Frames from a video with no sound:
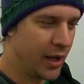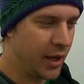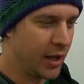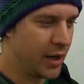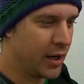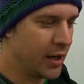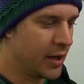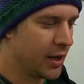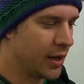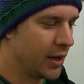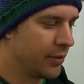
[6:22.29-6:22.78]

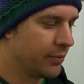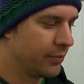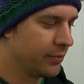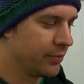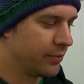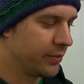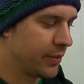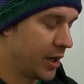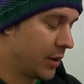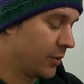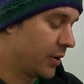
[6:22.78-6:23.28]
And
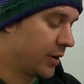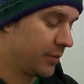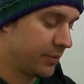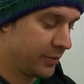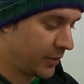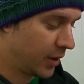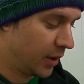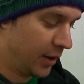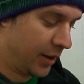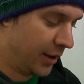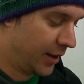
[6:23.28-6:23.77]
anyway,
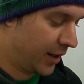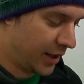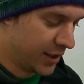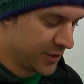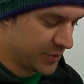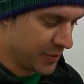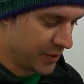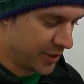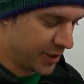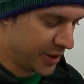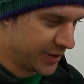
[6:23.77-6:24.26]
it
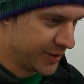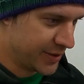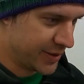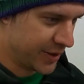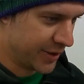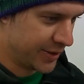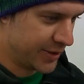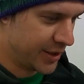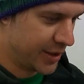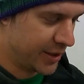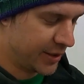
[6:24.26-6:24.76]
is what it is.
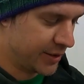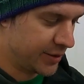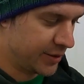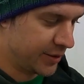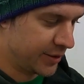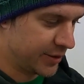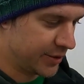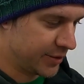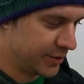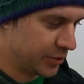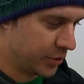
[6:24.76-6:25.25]
Like I said,
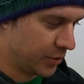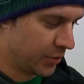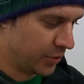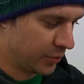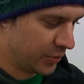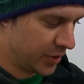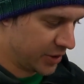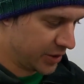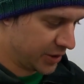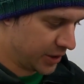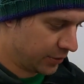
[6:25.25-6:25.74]
it's sort of
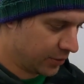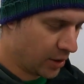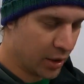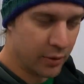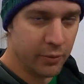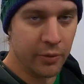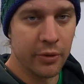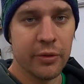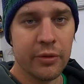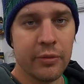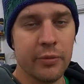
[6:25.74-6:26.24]
the risk you
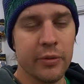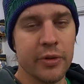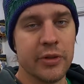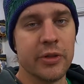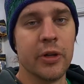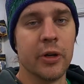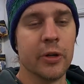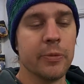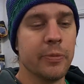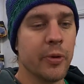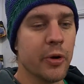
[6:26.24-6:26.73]
run with
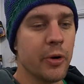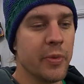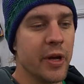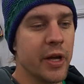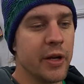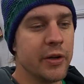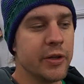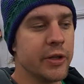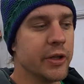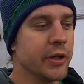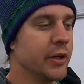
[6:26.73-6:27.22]
stock bottom
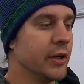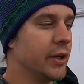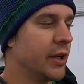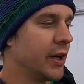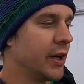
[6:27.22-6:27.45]
end.